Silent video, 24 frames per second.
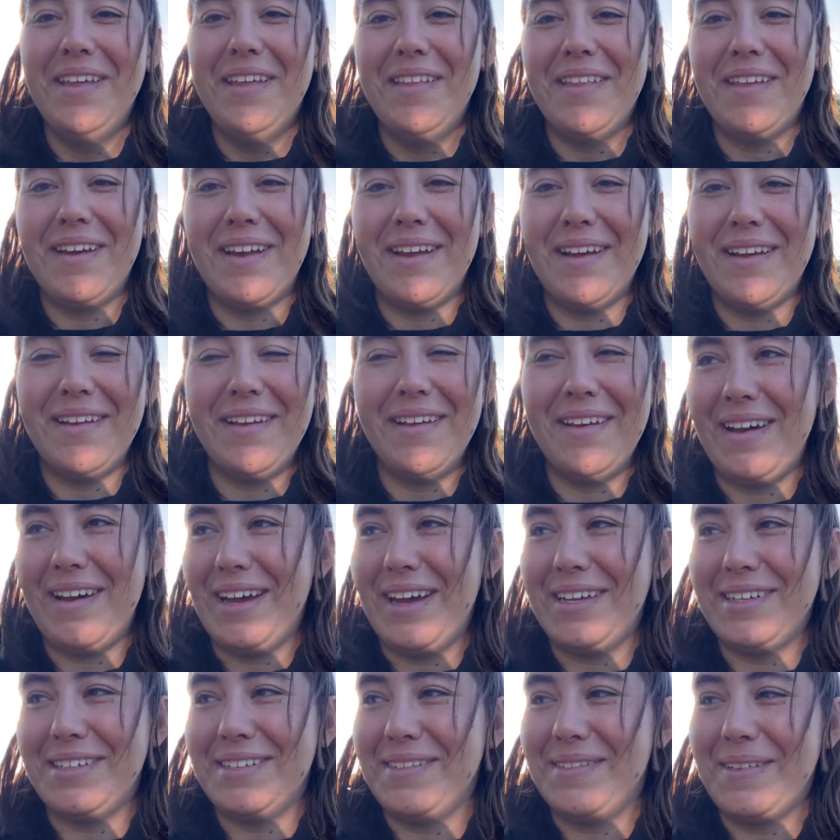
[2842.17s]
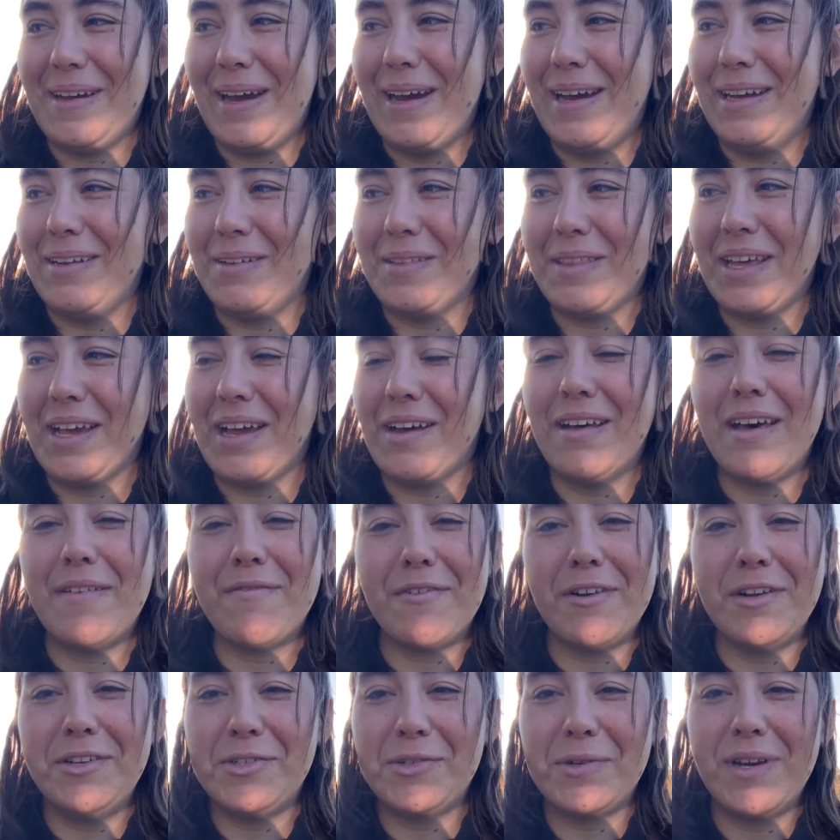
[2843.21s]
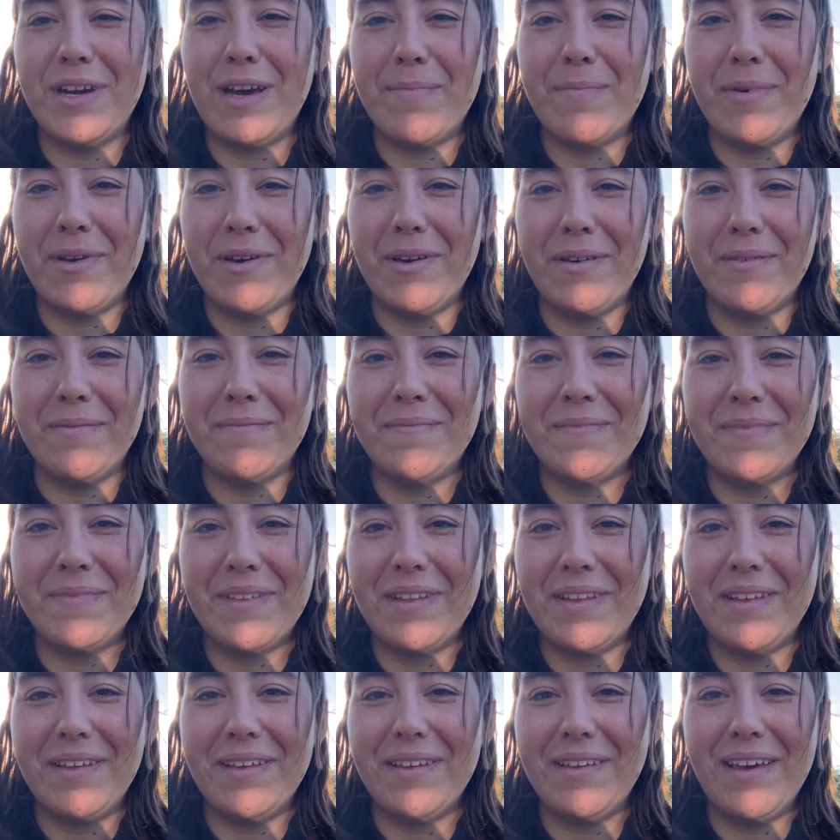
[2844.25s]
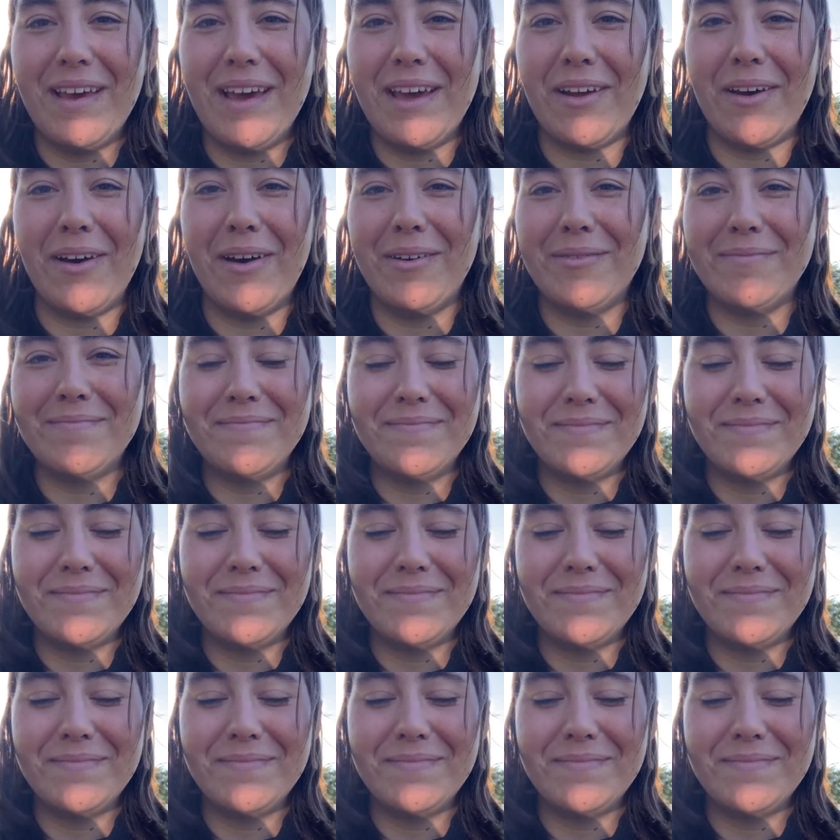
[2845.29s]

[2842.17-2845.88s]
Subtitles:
I don't think I'll ever enjoy uphill at all.